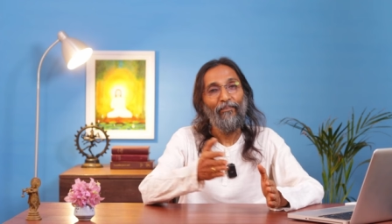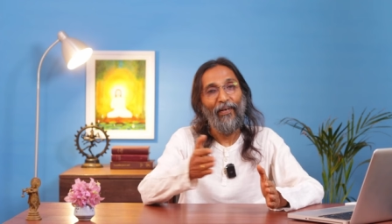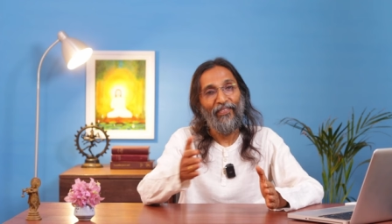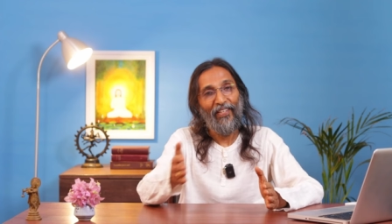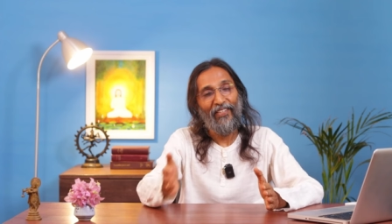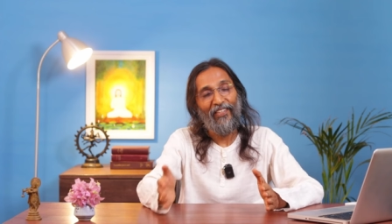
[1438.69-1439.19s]

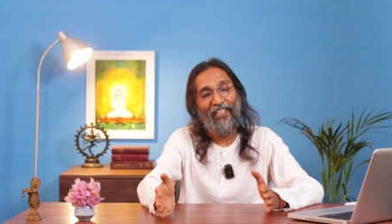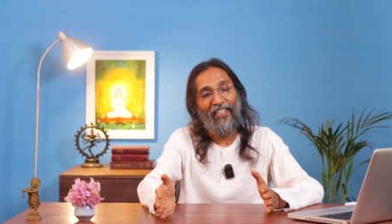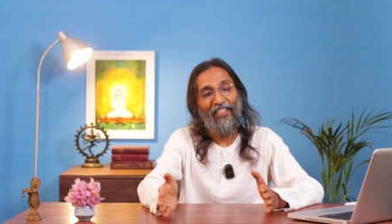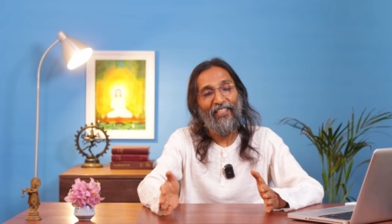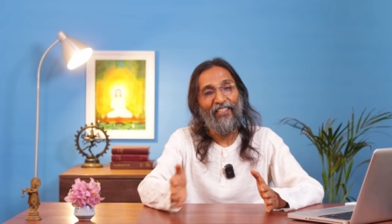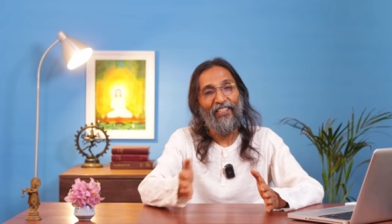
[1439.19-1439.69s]

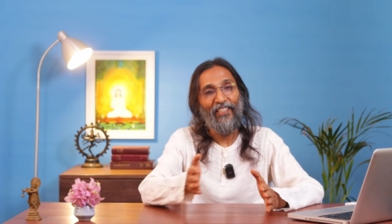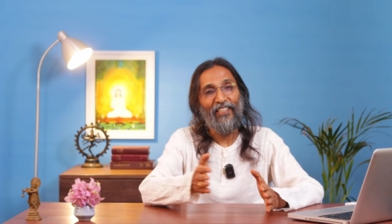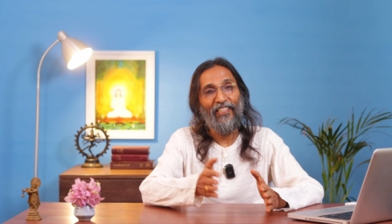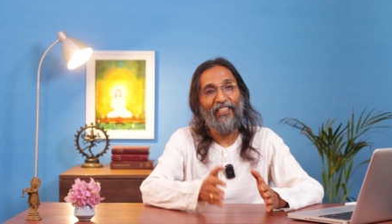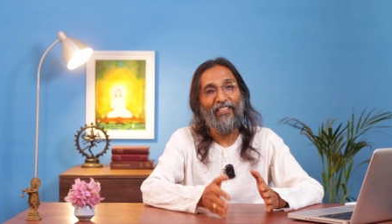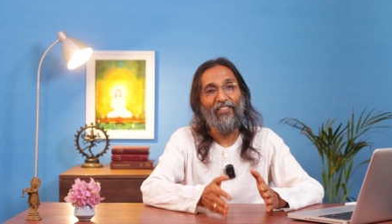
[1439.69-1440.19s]
Patanjali
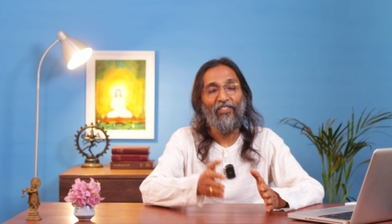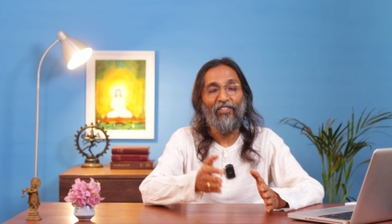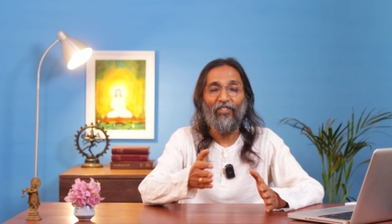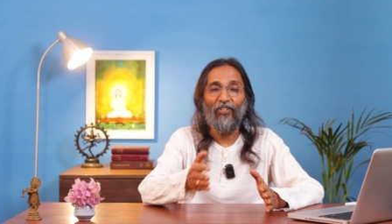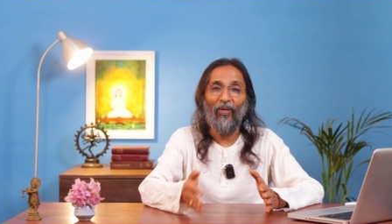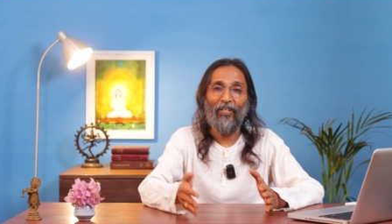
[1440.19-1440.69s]
in his
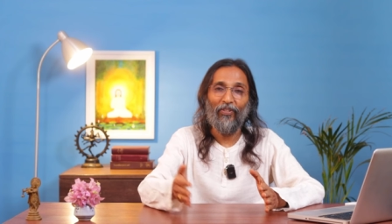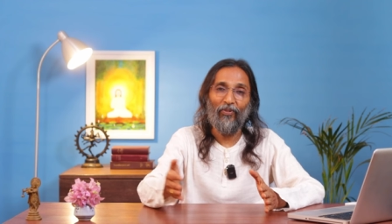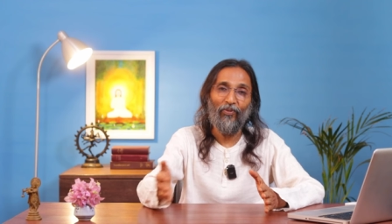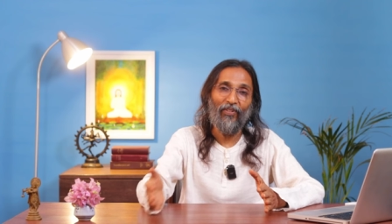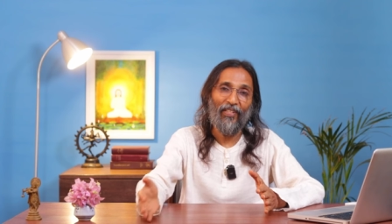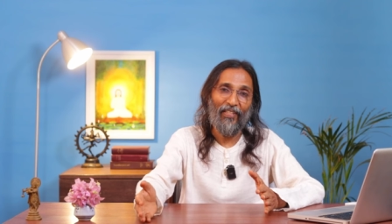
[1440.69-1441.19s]
Yoga
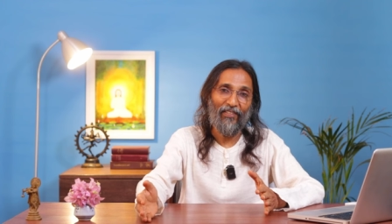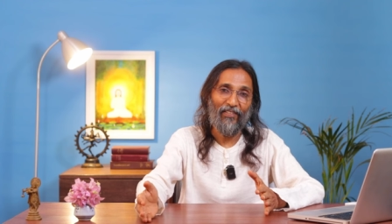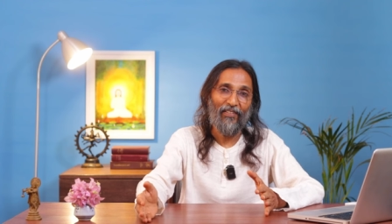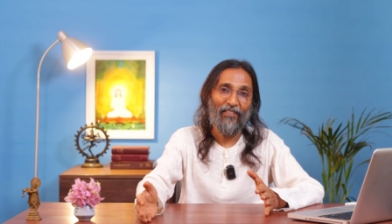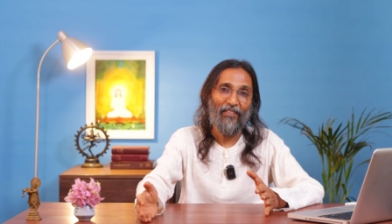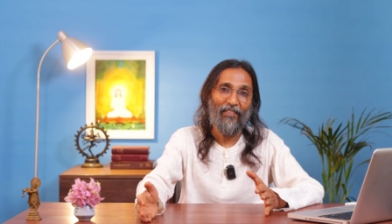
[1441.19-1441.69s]
Sutras.